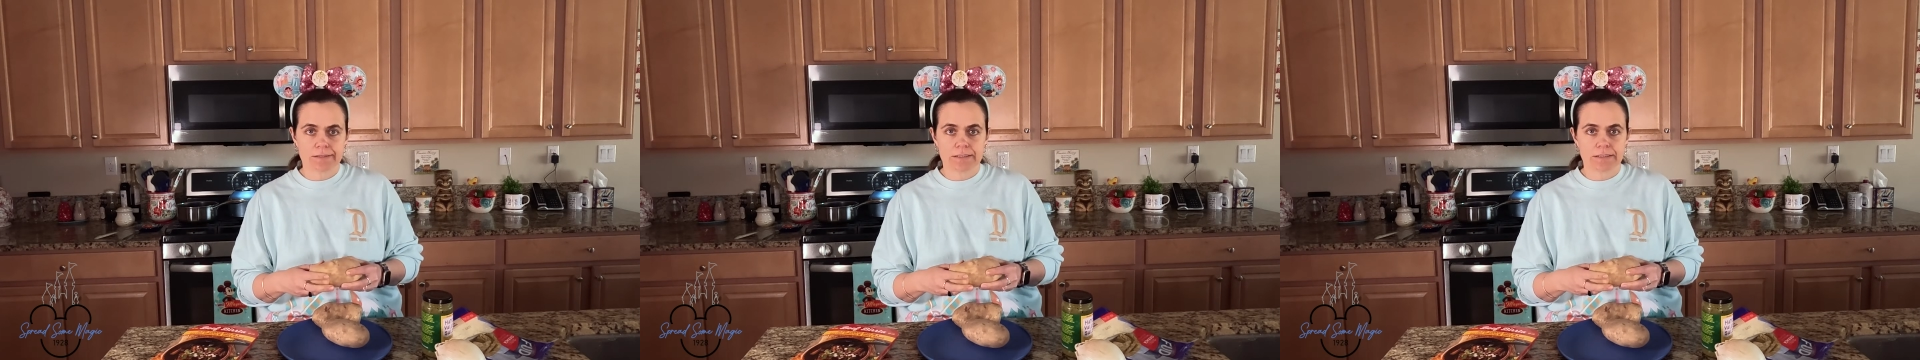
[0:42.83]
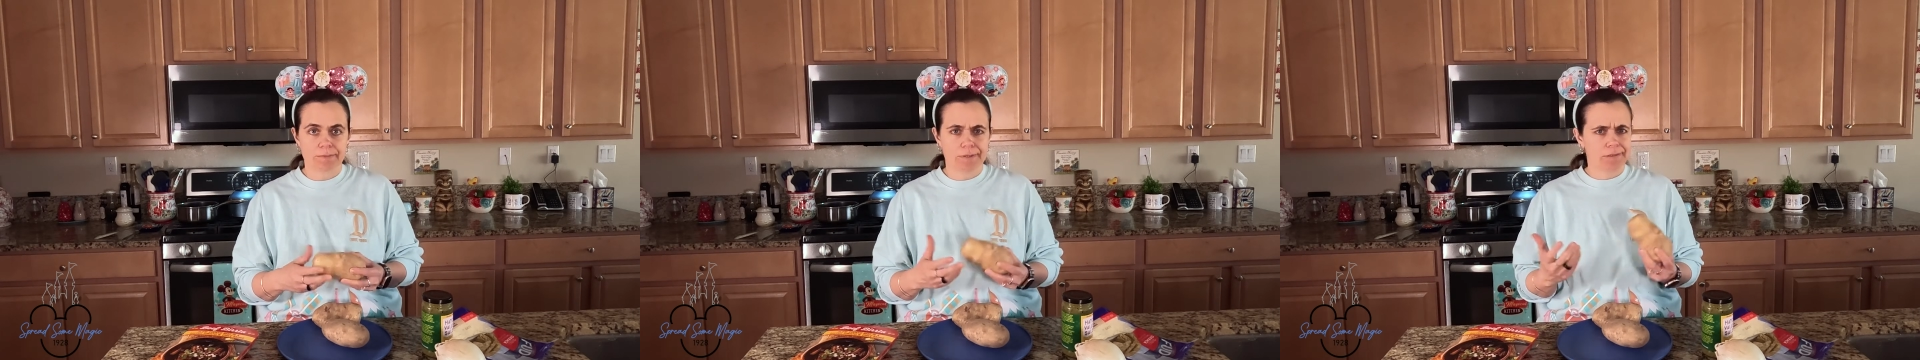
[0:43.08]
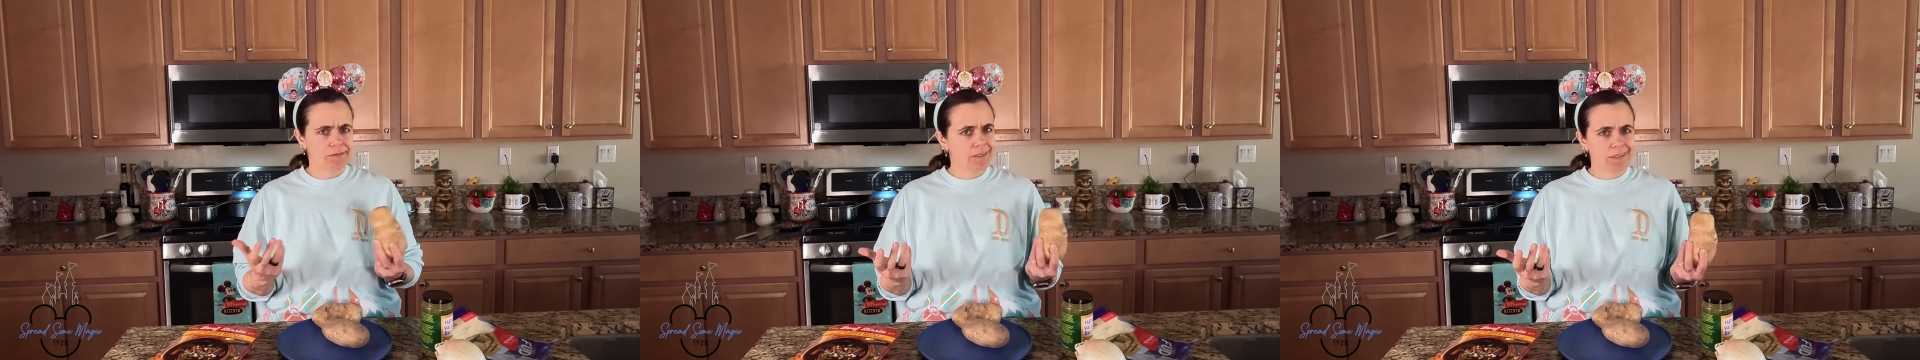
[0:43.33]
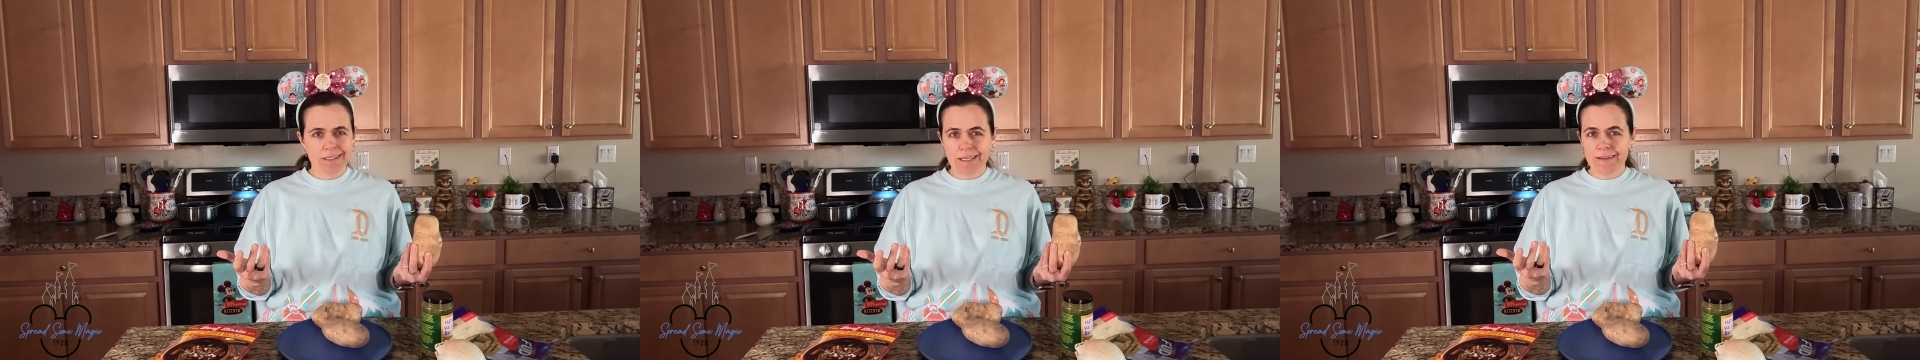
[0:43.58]

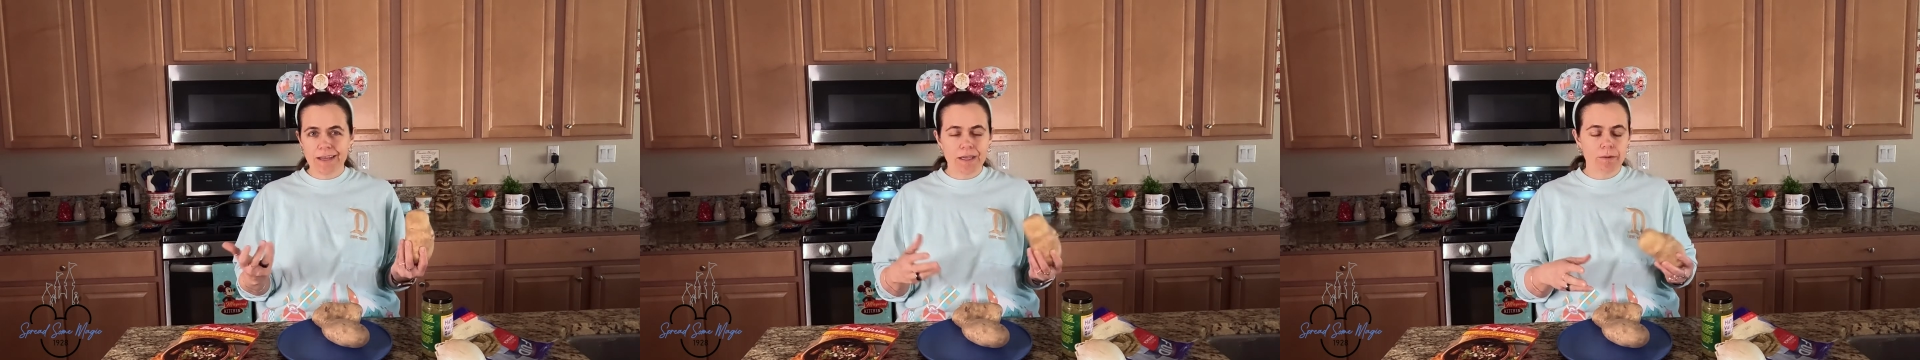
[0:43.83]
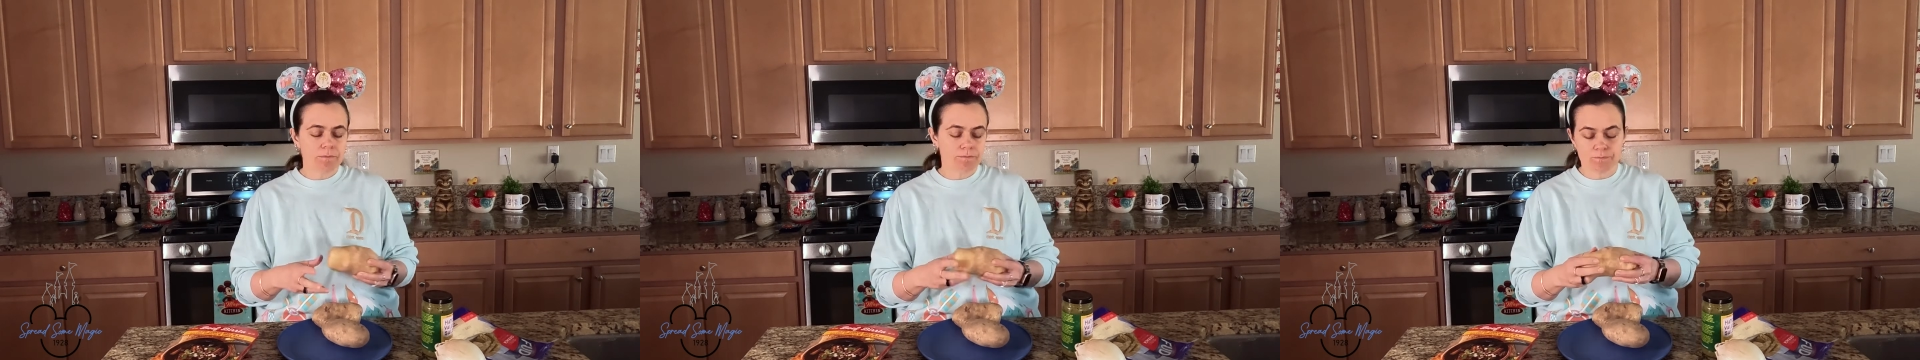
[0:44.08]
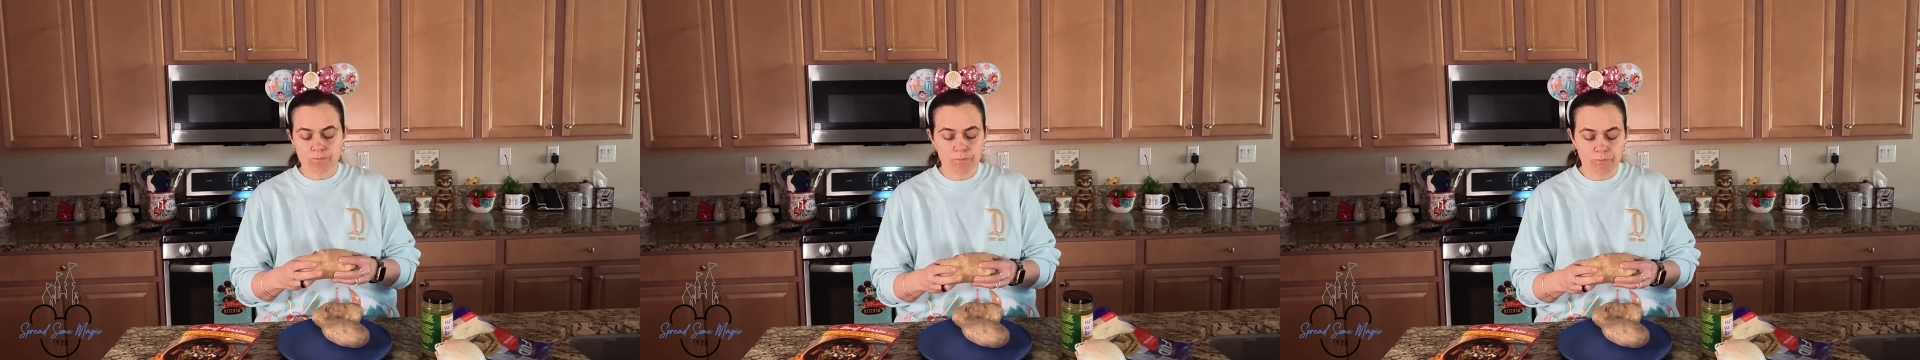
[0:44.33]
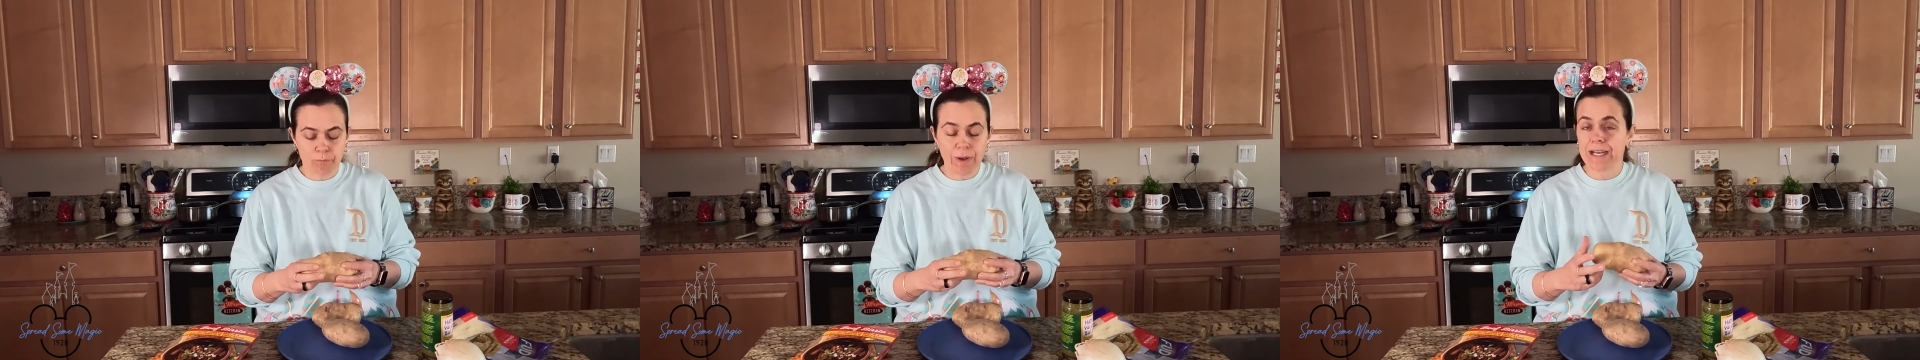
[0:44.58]
supposedly they
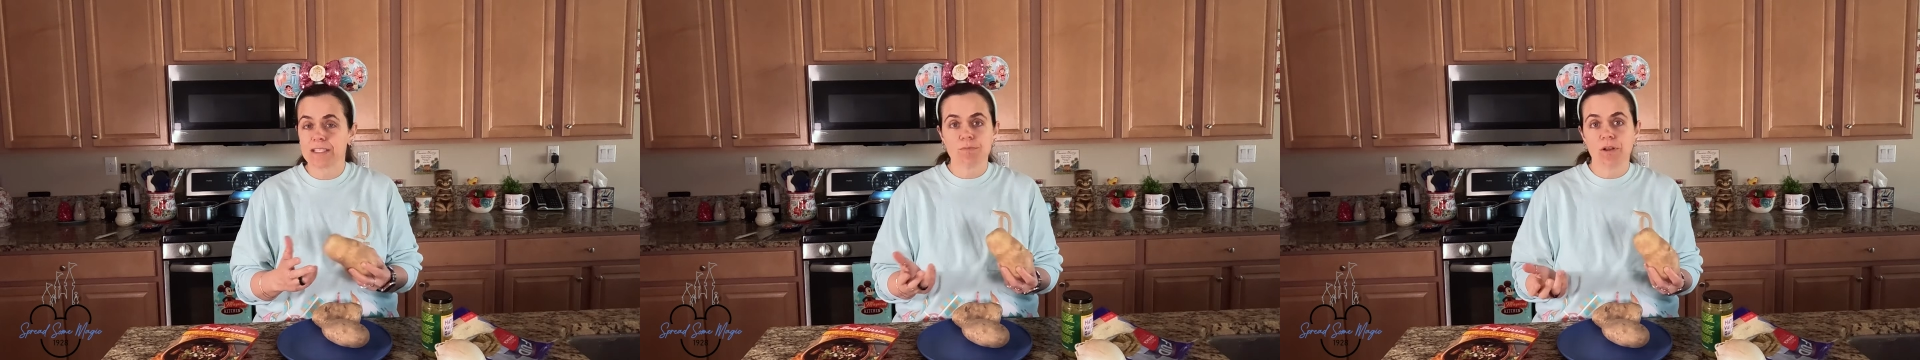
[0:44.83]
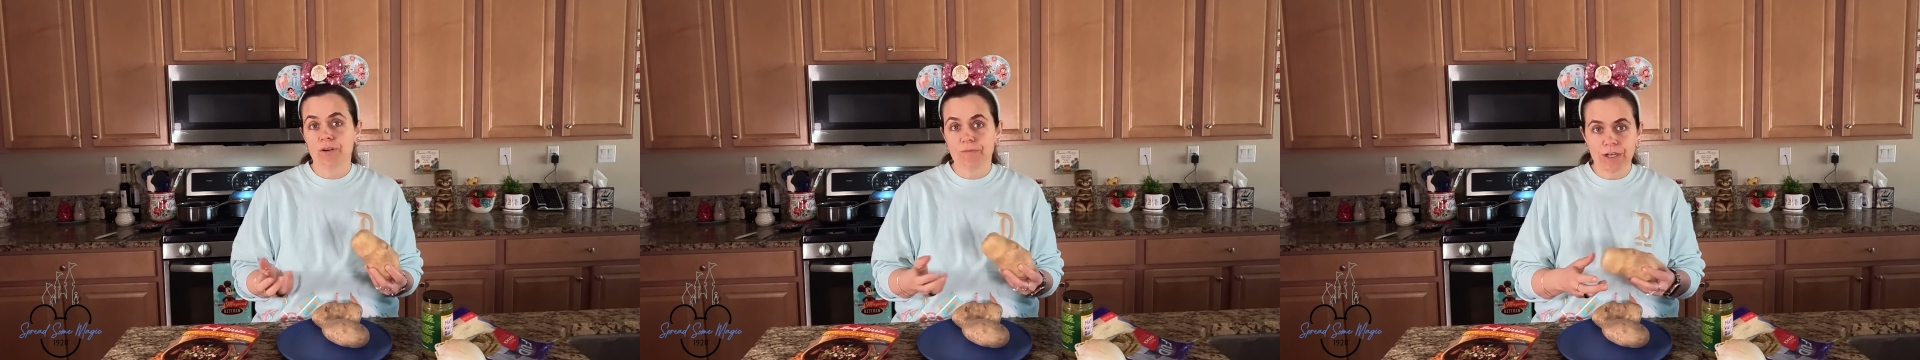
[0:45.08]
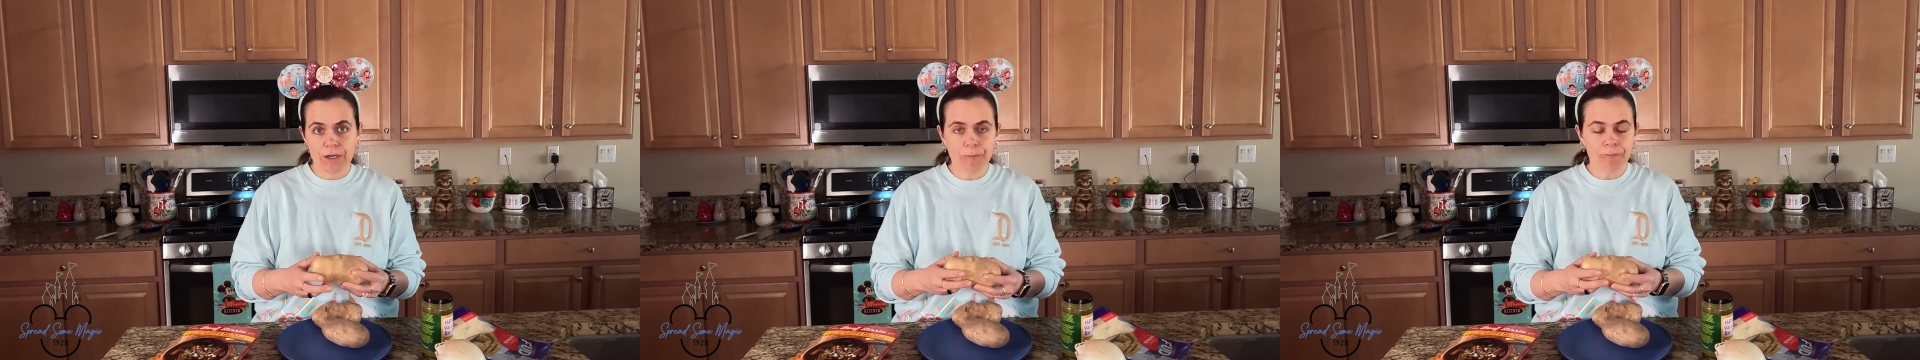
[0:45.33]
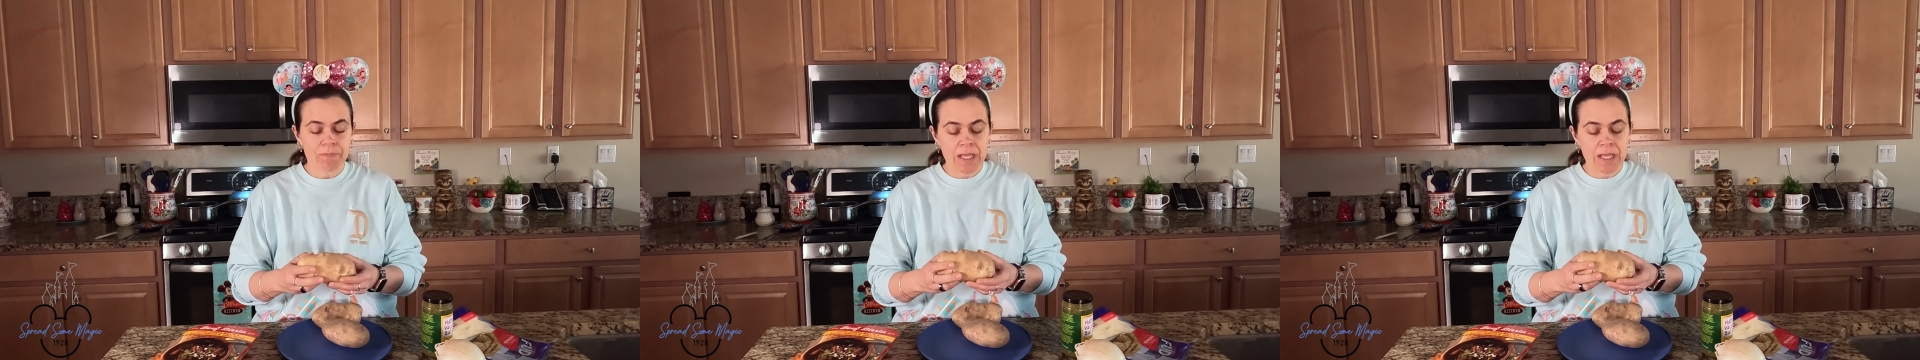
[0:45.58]
might explode if you don't.